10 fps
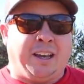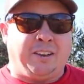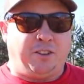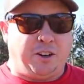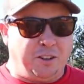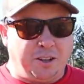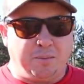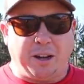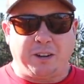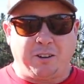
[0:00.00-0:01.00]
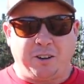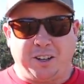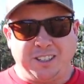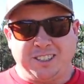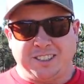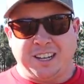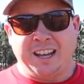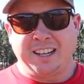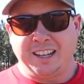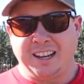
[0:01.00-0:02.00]
If you know anything about growing onions,
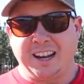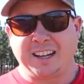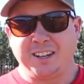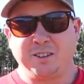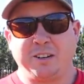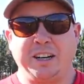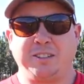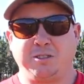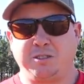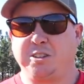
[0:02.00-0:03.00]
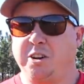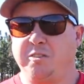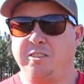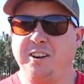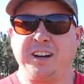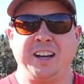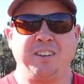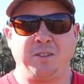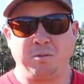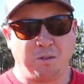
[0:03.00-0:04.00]
they like a little extra sulfur. And if you